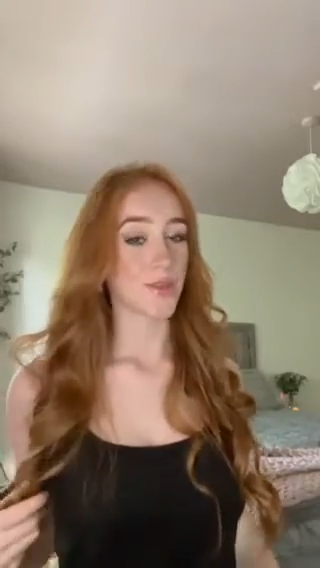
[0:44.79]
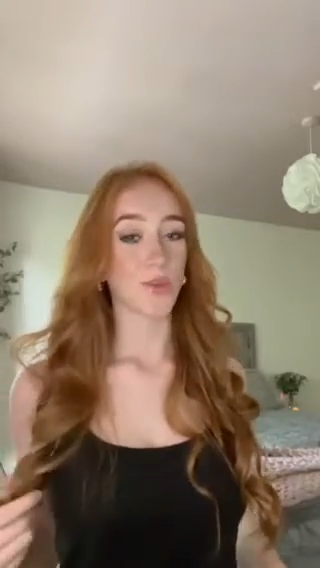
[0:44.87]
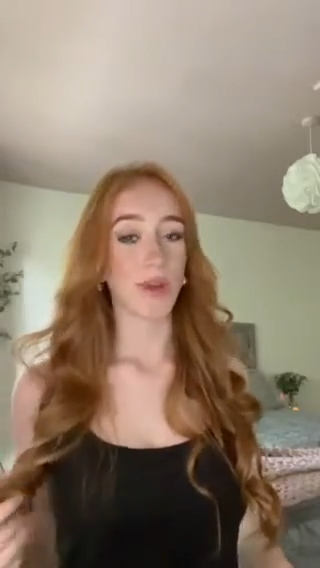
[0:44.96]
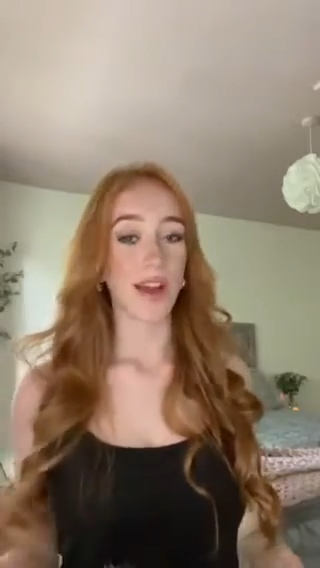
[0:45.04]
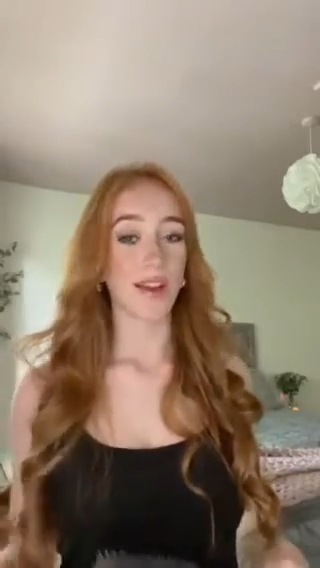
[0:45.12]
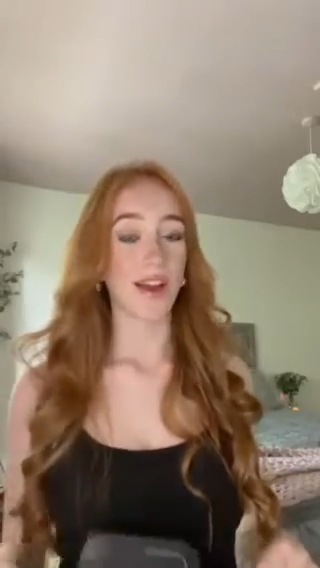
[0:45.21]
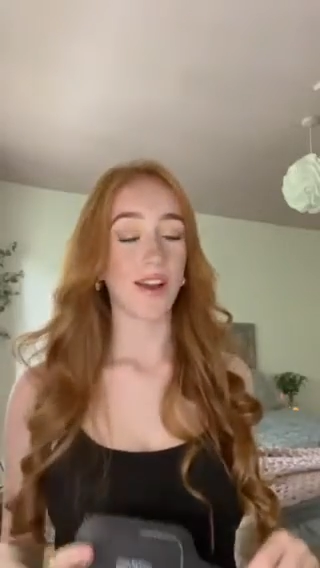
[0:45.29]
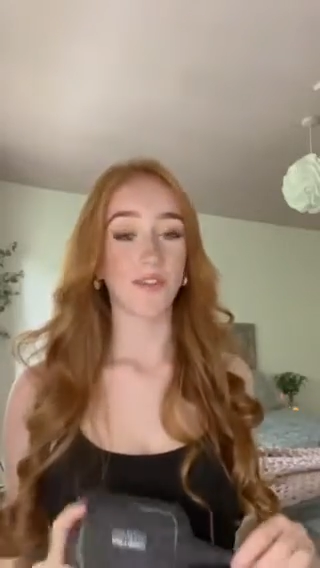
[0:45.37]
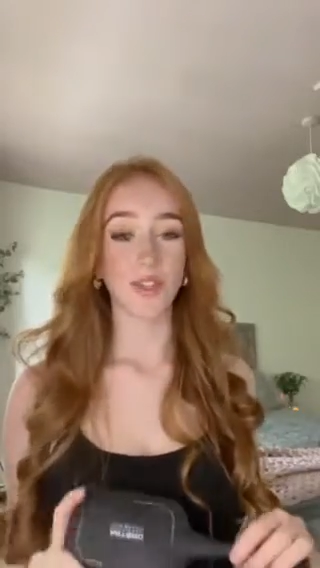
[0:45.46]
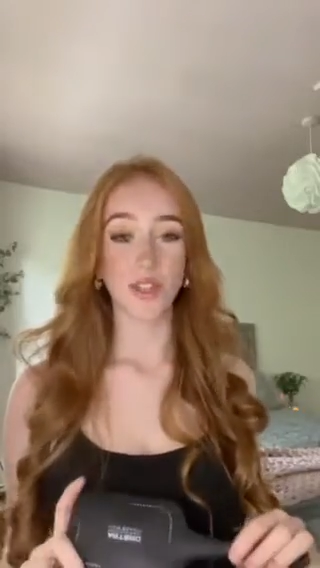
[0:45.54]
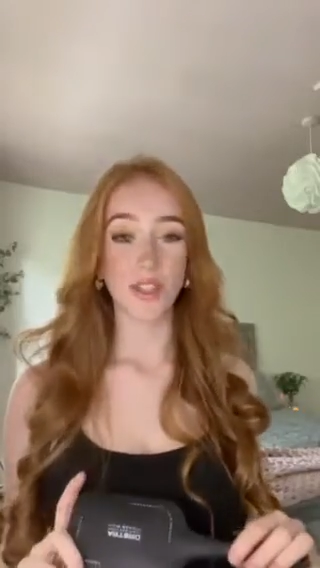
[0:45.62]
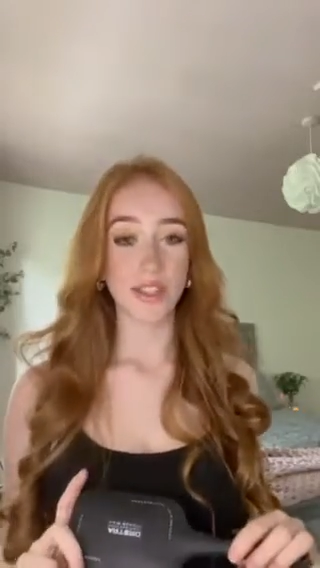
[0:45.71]
where I've
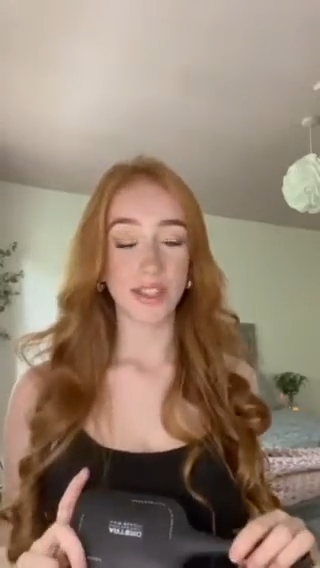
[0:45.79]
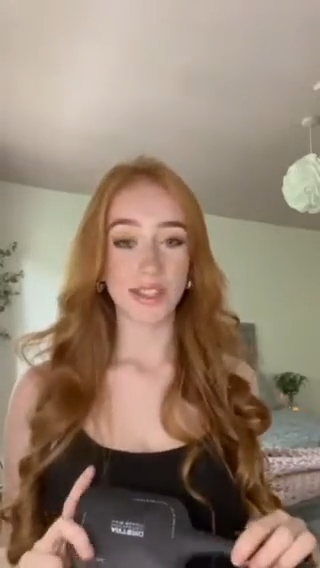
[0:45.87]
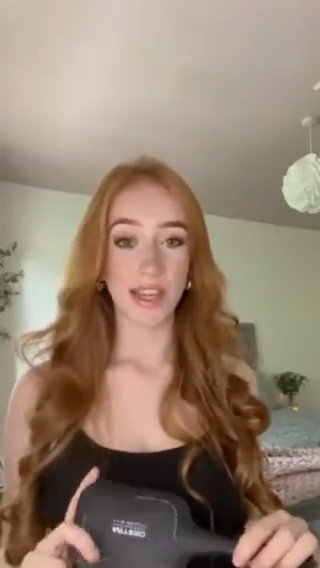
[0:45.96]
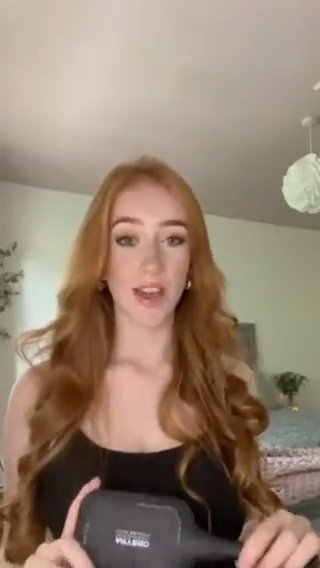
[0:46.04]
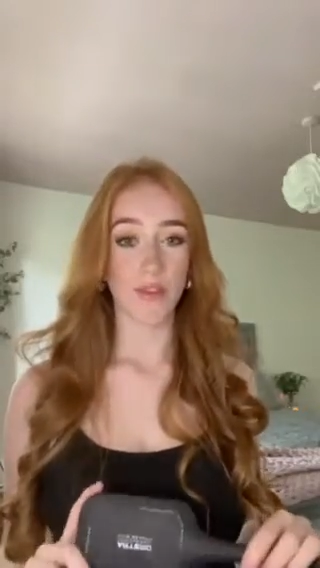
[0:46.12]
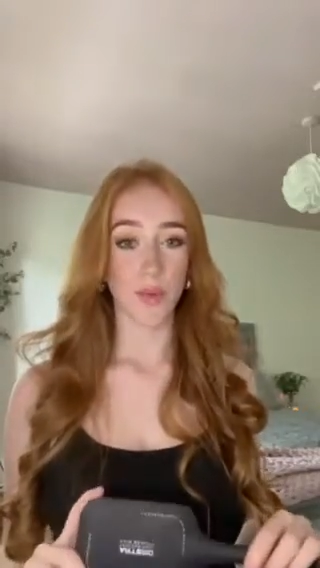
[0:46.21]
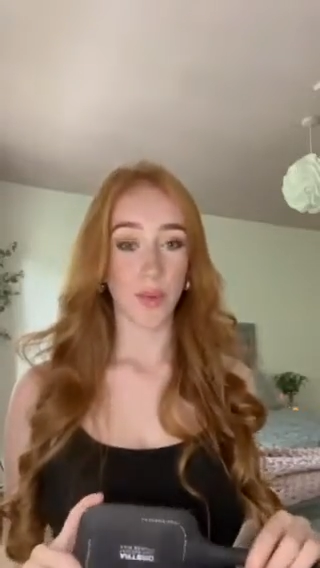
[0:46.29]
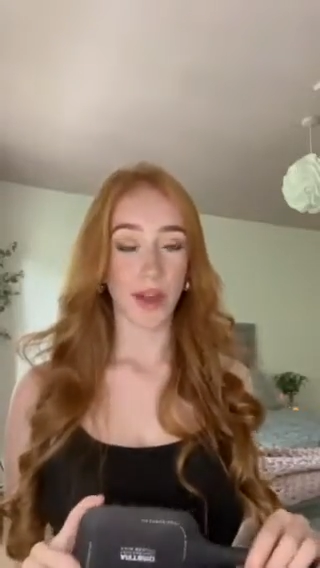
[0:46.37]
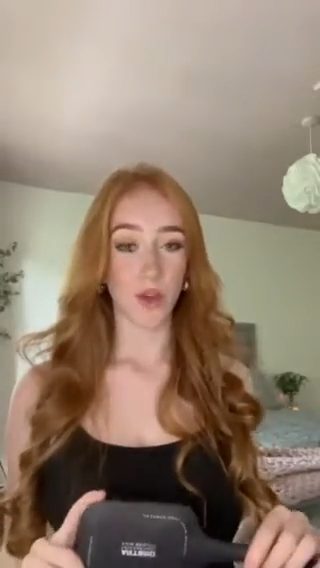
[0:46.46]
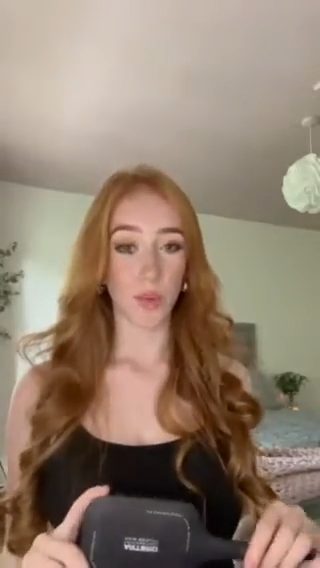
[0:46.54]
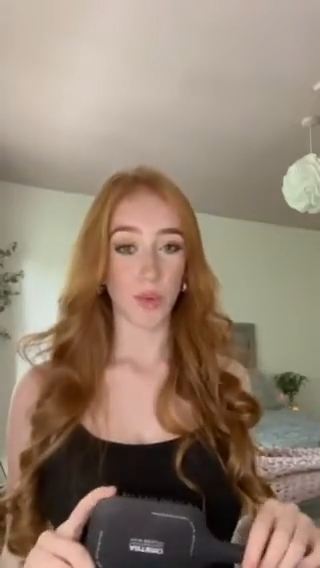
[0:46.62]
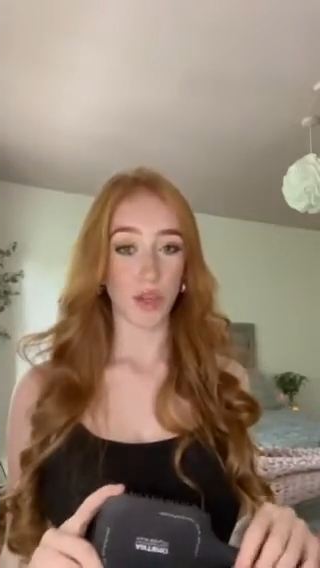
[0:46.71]
used the Artero
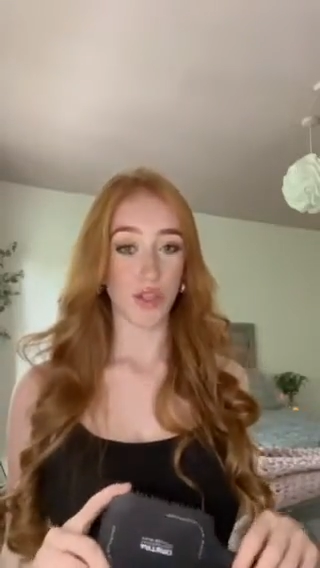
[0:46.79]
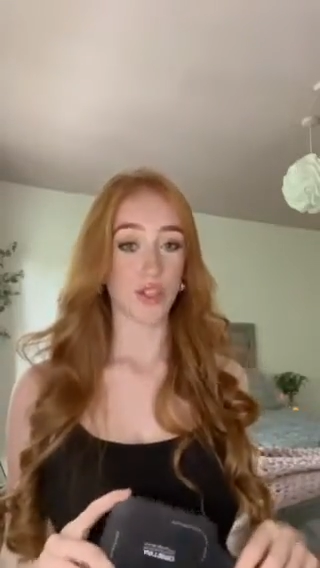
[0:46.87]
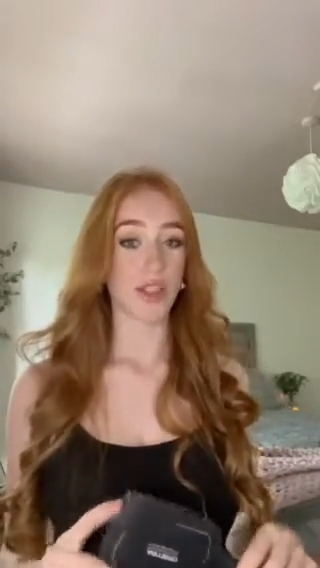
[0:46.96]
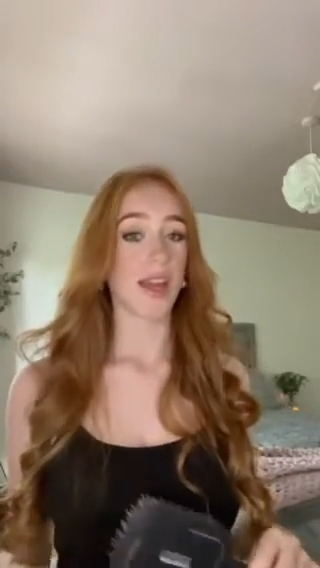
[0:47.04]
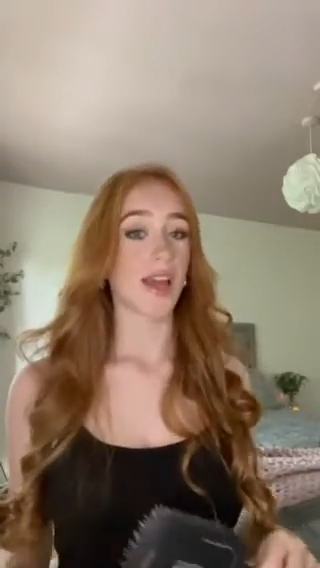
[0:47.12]
paddle brush